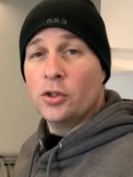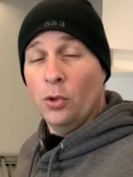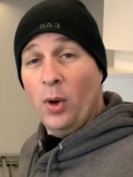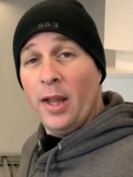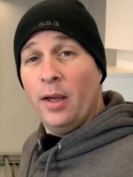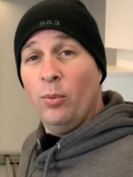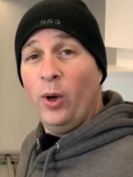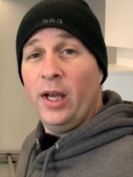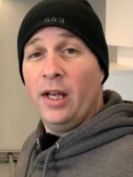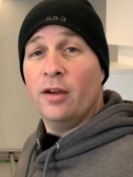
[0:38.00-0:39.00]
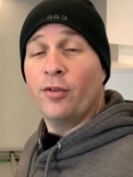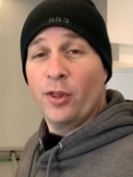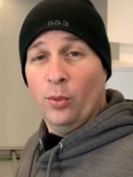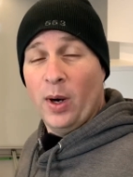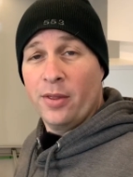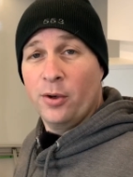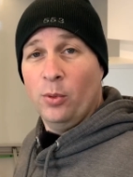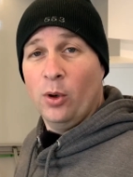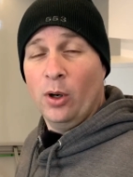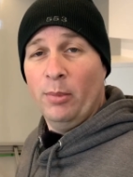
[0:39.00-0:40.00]
while I'm waiting for the weather to
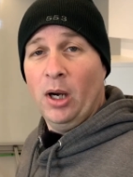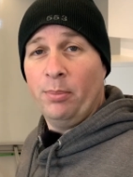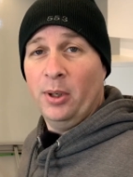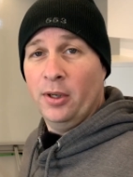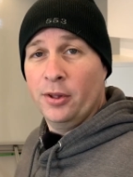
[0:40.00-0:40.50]
warm up,